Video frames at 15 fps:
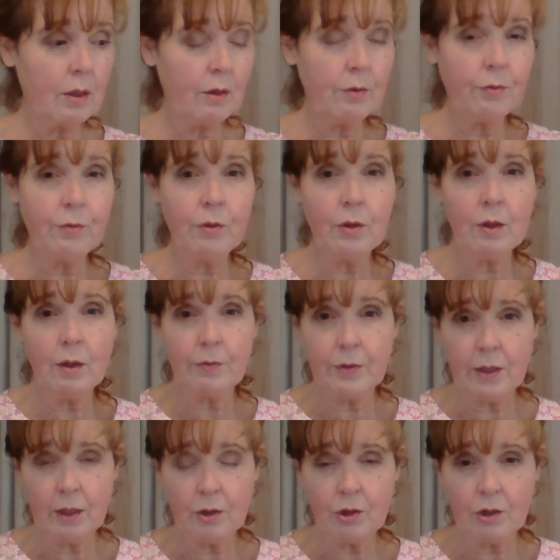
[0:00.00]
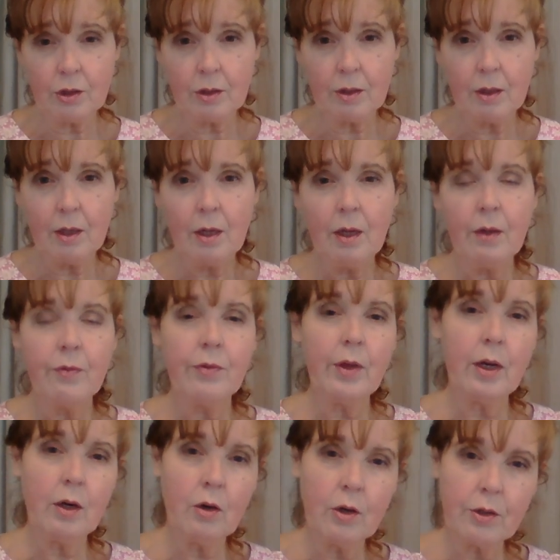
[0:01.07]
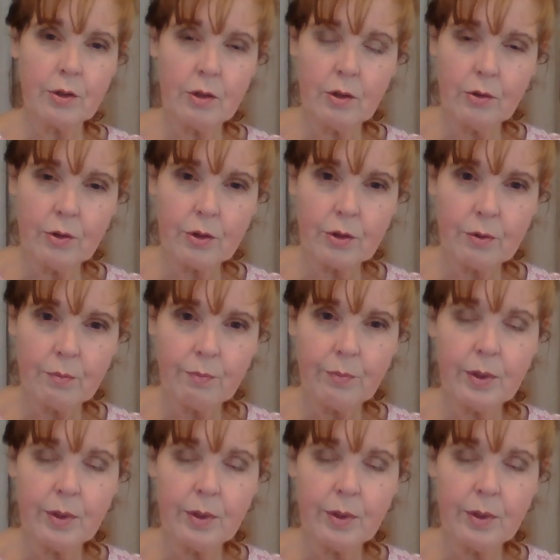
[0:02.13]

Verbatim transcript: full of tension that aren't alert